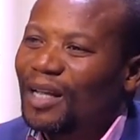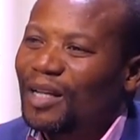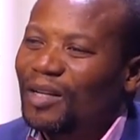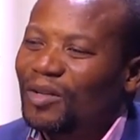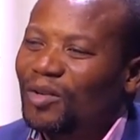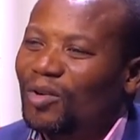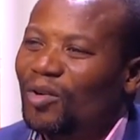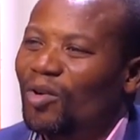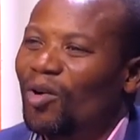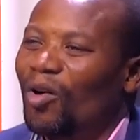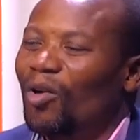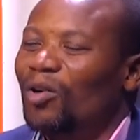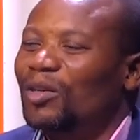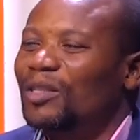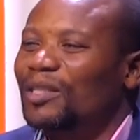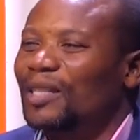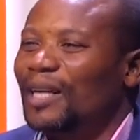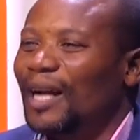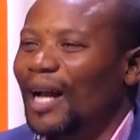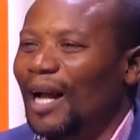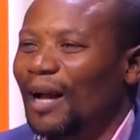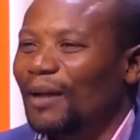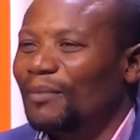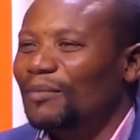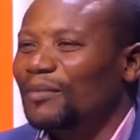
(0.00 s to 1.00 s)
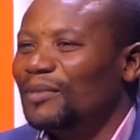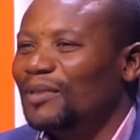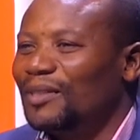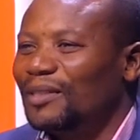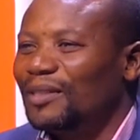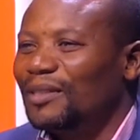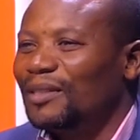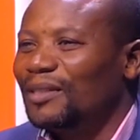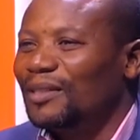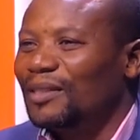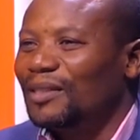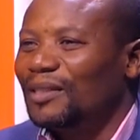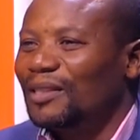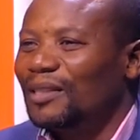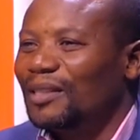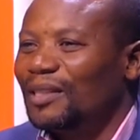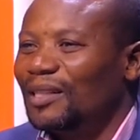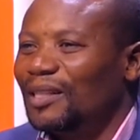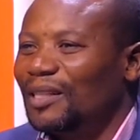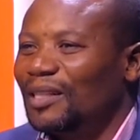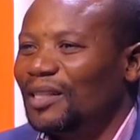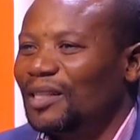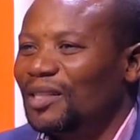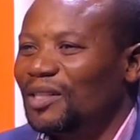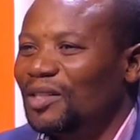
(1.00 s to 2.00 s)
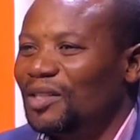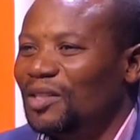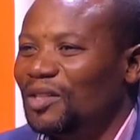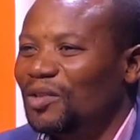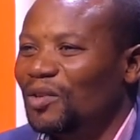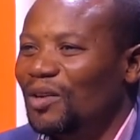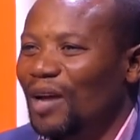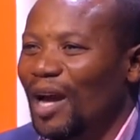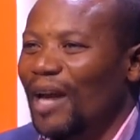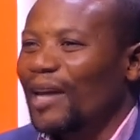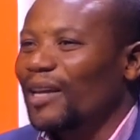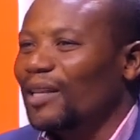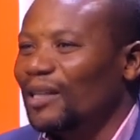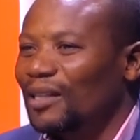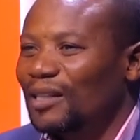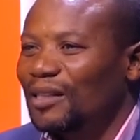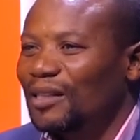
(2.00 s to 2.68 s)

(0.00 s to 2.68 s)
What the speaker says: God comes to Cain.